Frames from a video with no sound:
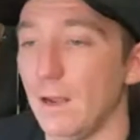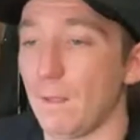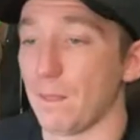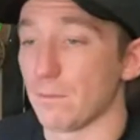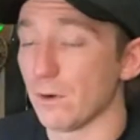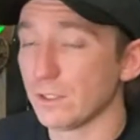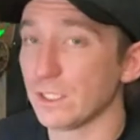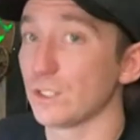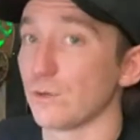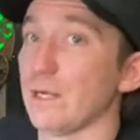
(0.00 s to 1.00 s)
The Merc's a
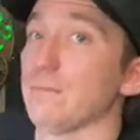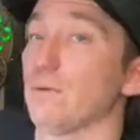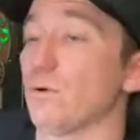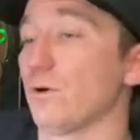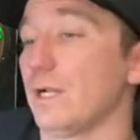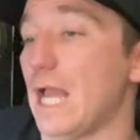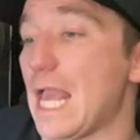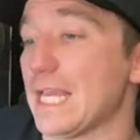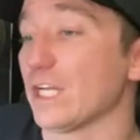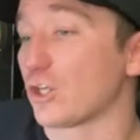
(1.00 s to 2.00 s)
great board.
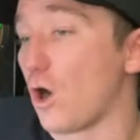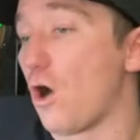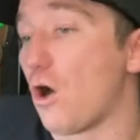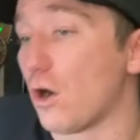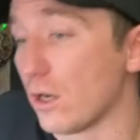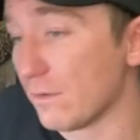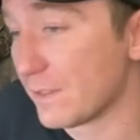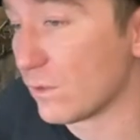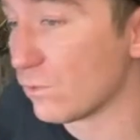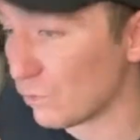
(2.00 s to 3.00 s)
It carves
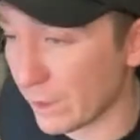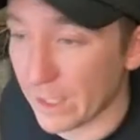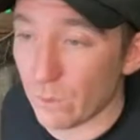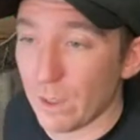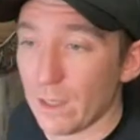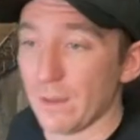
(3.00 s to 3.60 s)
really well.